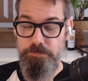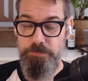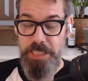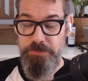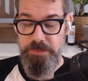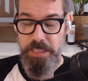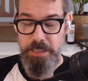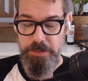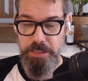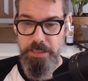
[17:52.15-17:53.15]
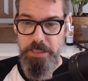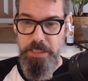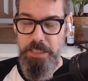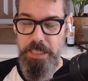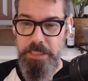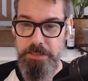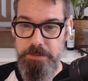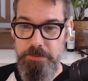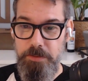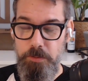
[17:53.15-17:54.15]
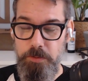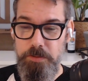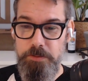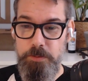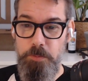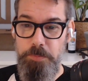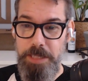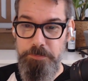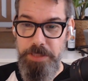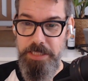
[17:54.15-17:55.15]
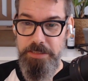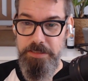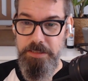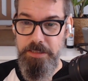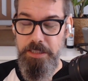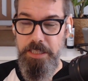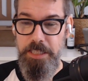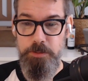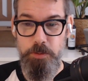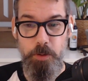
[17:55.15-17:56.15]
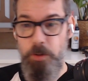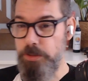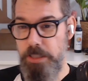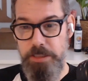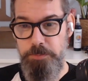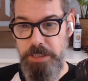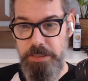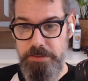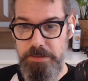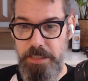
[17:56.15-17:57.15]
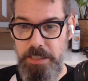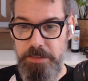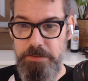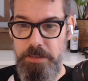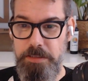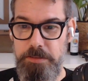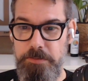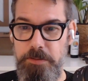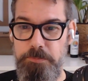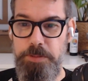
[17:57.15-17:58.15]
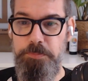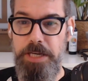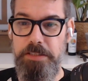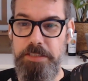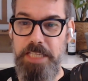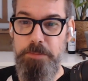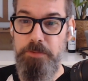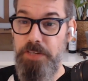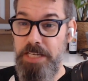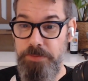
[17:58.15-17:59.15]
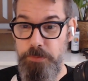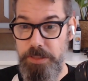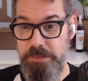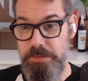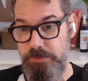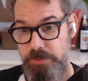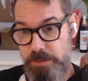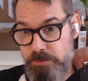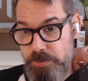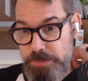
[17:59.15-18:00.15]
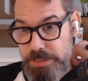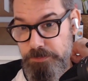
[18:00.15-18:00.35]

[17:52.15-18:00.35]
breakfast area, and took my plate and took all the other plates and started preparing the table for everyone instead of just for me.